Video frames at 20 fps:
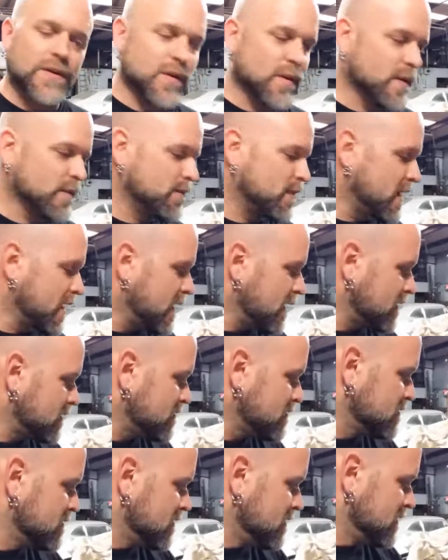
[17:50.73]
going back,
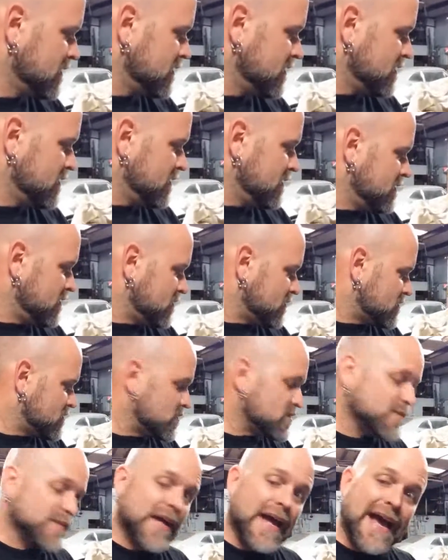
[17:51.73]
or
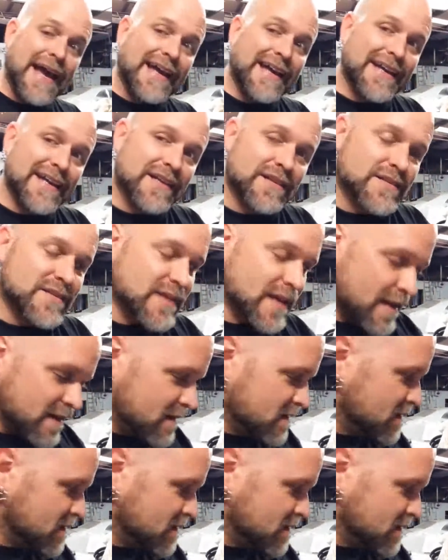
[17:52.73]
excuse me, ANs and